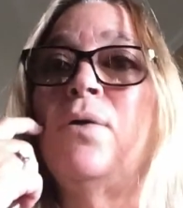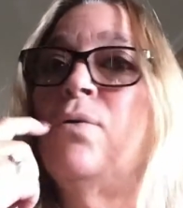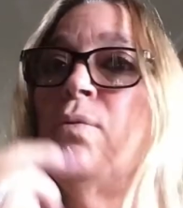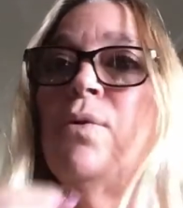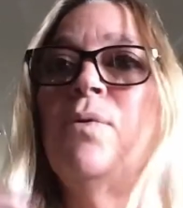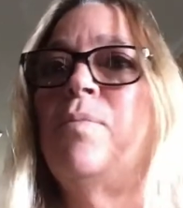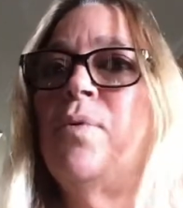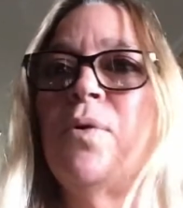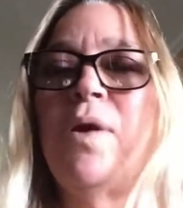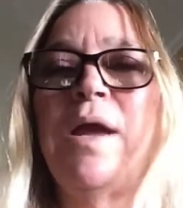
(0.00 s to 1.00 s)
group,
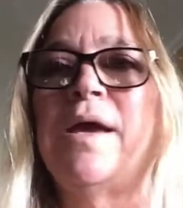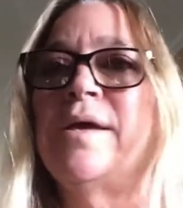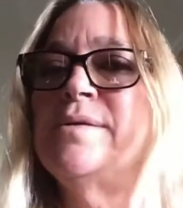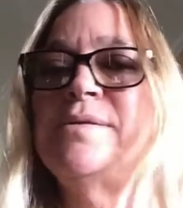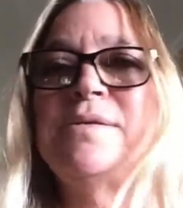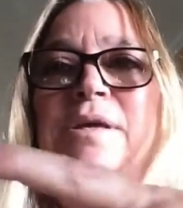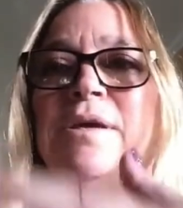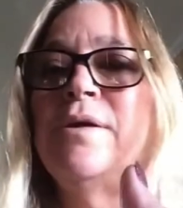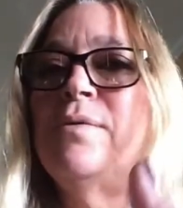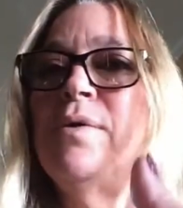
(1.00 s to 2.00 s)
or as,
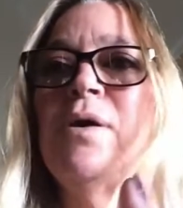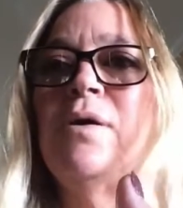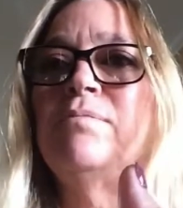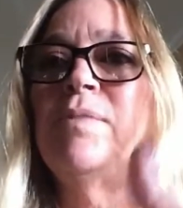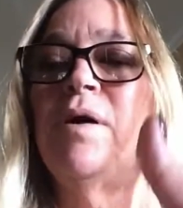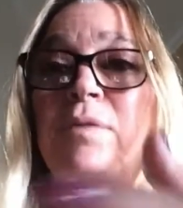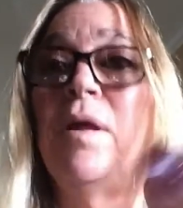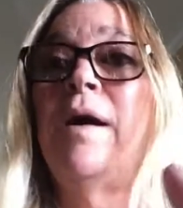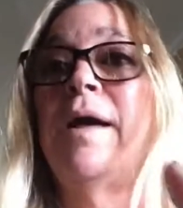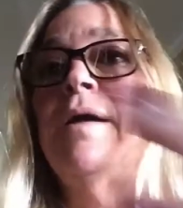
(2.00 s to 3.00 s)
a
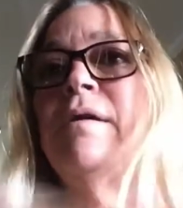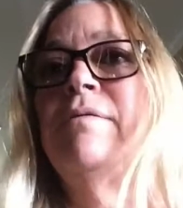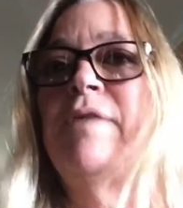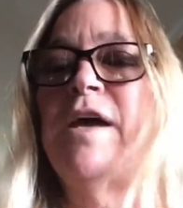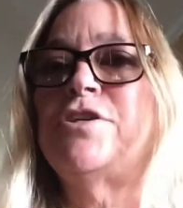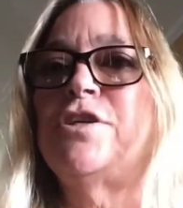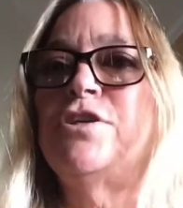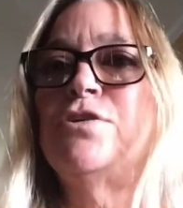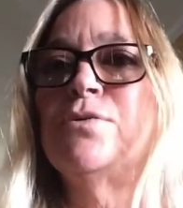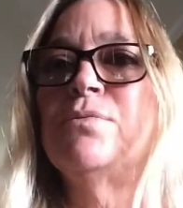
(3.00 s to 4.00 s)
lot, a
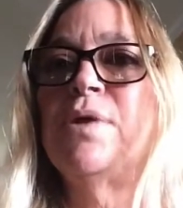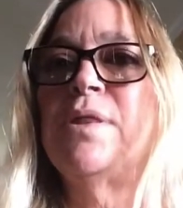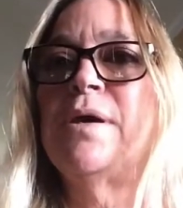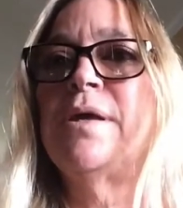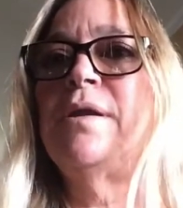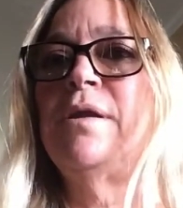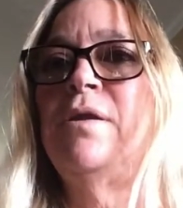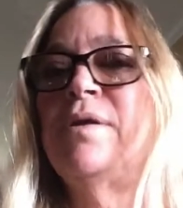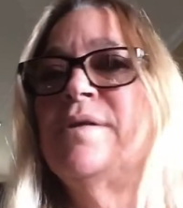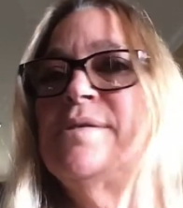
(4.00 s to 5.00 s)
fashion jewelry lot.
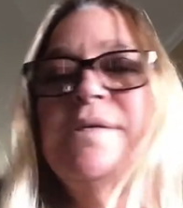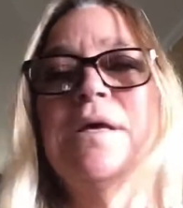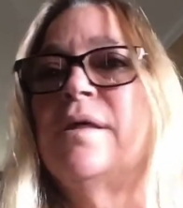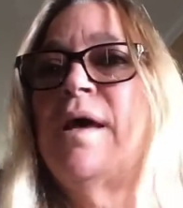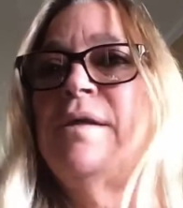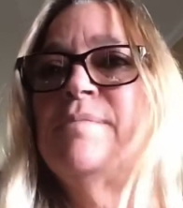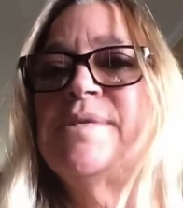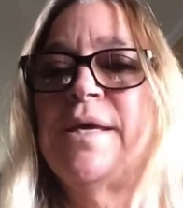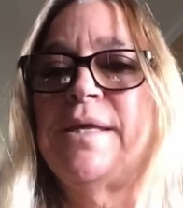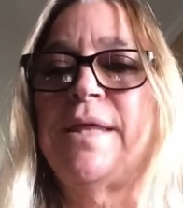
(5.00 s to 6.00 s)
You can sell
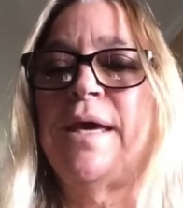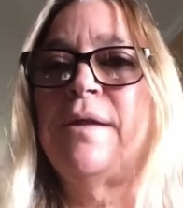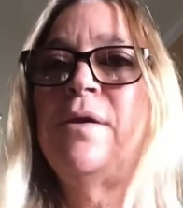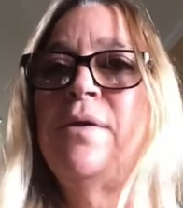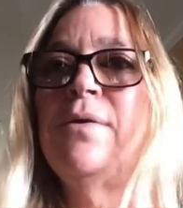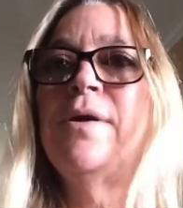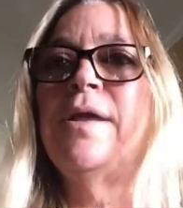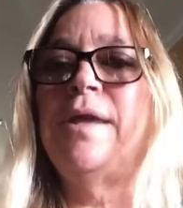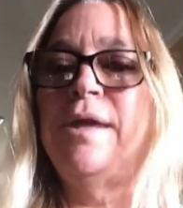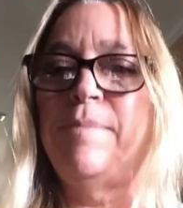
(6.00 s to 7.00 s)
items like that
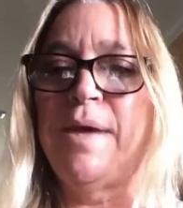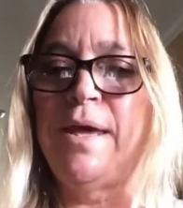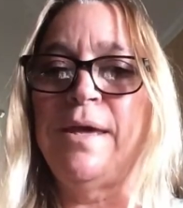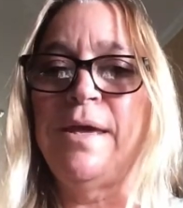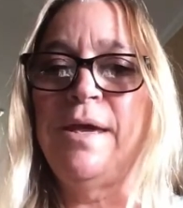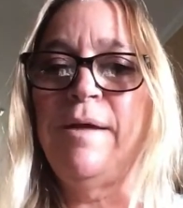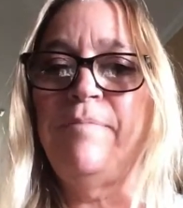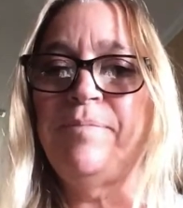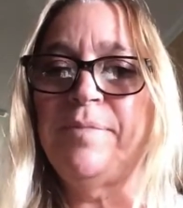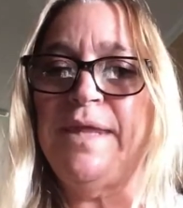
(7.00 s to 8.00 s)
on eBay.
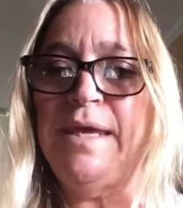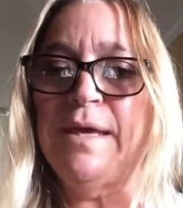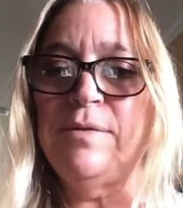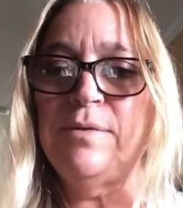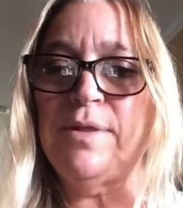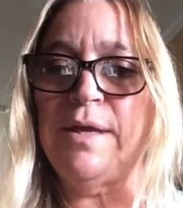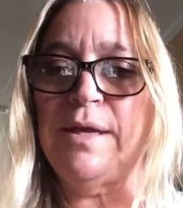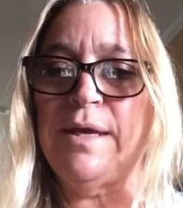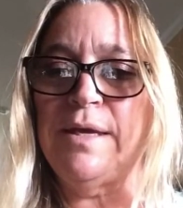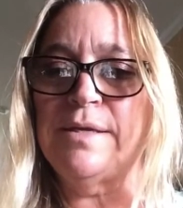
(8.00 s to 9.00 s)
The other
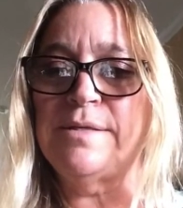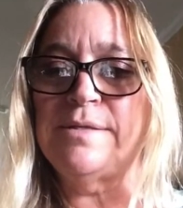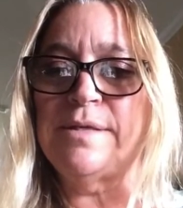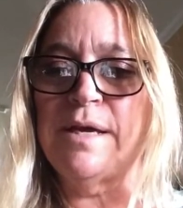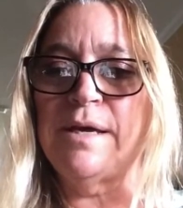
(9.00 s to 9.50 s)
thing is,